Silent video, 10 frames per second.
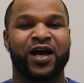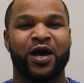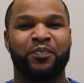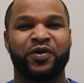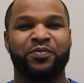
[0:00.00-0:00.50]

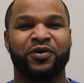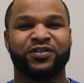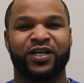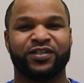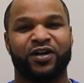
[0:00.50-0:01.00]
I pretty
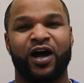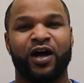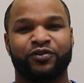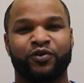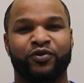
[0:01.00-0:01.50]
much like the
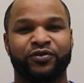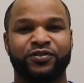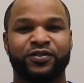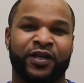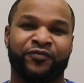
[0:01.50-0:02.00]

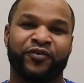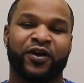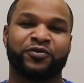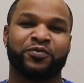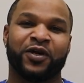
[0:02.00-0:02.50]
outdoors. And if you
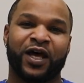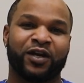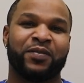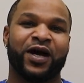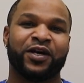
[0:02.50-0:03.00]
come to
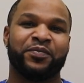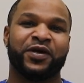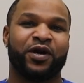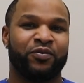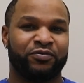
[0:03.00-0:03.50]
Milano
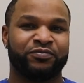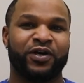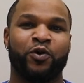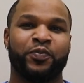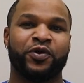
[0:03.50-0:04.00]
Monument, I'll
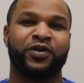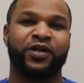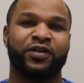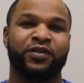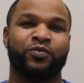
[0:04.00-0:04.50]
help you in
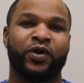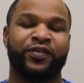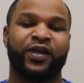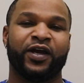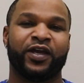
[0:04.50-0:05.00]
any way
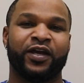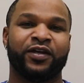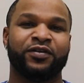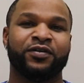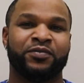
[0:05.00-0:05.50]
that I
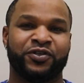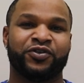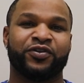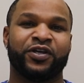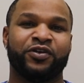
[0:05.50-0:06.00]
can. Make
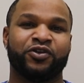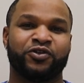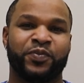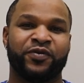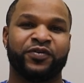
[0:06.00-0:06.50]
sure that your
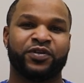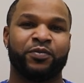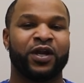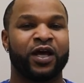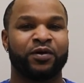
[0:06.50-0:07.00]
experience at
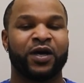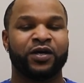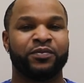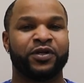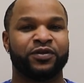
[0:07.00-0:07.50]
Milano
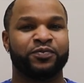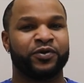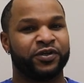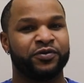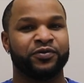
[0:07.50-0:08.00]
Monument is
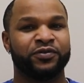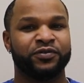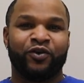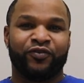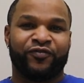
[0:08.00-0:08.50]
pretty cool.
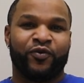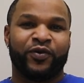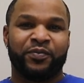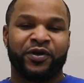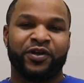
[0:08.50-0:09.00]
I look
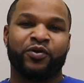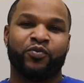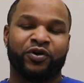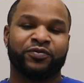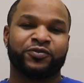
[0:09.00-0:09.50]
forward to meeting and
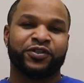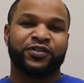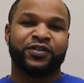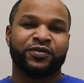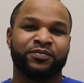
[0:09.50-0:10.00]
welcome to the
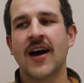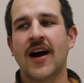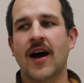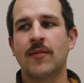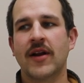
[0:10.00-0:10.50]
team.
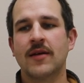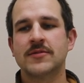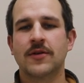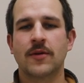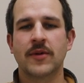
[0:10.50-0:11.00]
Uh, my name
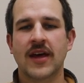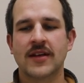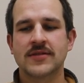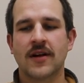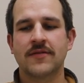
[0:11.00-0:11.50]
is Norman
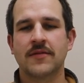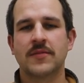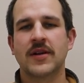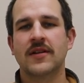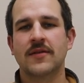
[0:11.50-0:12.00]
Getzloff. I've
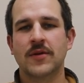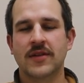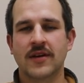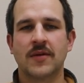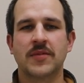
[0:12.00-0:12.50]
been the,
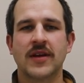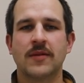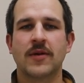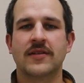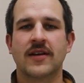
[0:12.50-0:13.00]
with the company
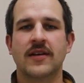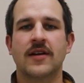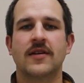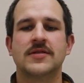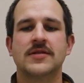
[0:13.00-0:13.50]
about 10
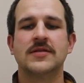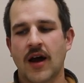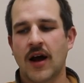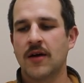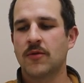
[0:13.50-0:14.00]
years.
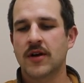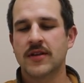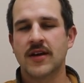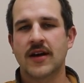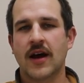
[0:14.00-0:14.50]
I work in
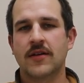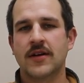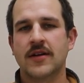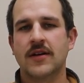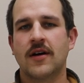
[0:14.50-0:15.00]
the
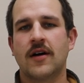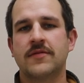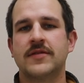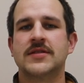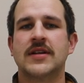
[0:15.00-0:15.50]
accounting
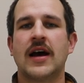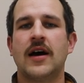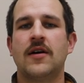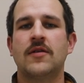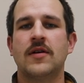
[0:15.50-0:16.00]
office
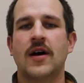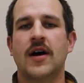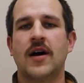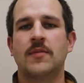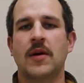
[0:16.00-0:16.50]
now.
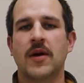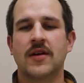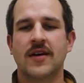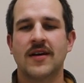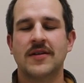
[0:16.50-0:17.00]
Um,
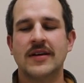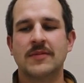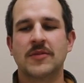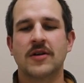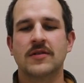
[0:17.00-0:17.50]
I
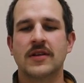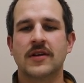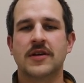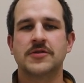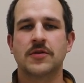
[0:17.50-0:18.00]
am currently
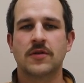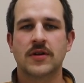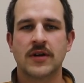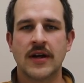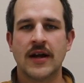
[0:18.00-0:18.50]
the
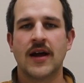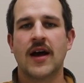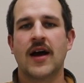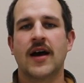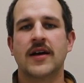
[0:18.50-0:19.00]
controller.
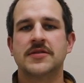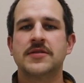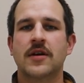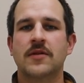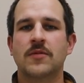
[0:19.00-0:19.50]
I
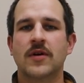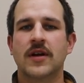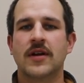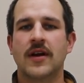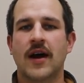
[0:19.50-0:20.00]
started
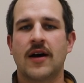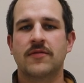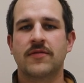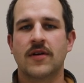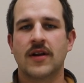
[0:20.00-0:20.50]
working
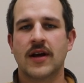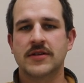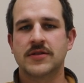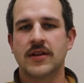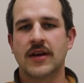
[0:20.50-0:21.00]
out front
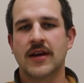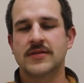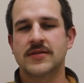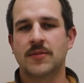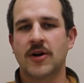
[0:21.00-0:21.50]
actually as
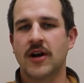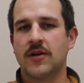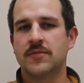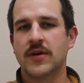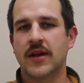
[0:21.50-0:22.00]
summer
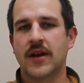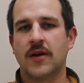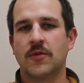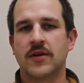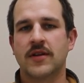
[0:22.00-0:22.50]
help and
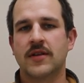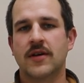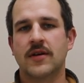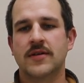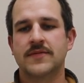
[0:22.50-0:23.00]
I worked in
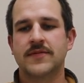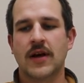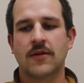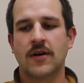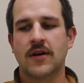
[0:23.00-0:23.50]
the
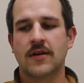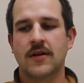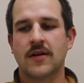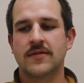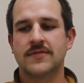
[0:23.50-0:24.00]
flower,
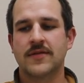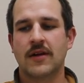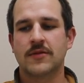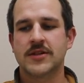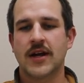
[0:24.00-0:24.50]
uh,
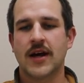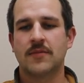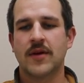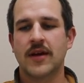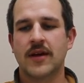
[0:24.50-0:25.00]
flower
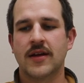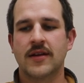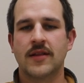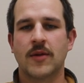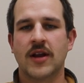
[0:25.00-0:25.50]
shop and
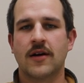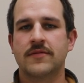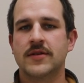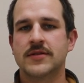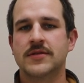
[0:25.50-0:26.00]
in the main
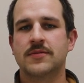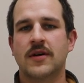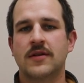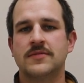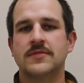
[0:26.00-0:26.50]
office as
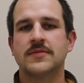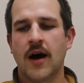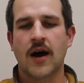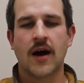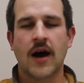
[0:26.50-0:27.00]
well.
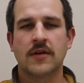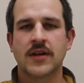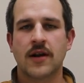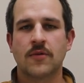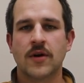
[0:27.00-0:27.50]
Uh,
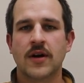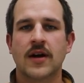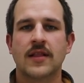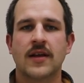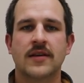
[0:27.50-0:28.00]
outside of work,
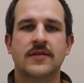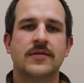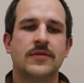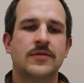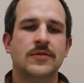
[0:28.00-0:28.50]
I like
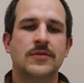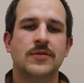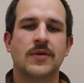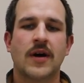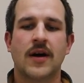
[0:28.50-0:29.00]

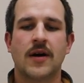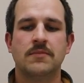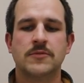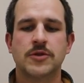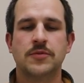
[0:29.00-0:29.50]
to
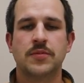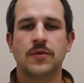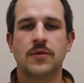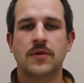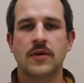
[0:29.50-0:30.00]
um, shoot
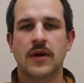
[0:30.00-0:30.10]
pool.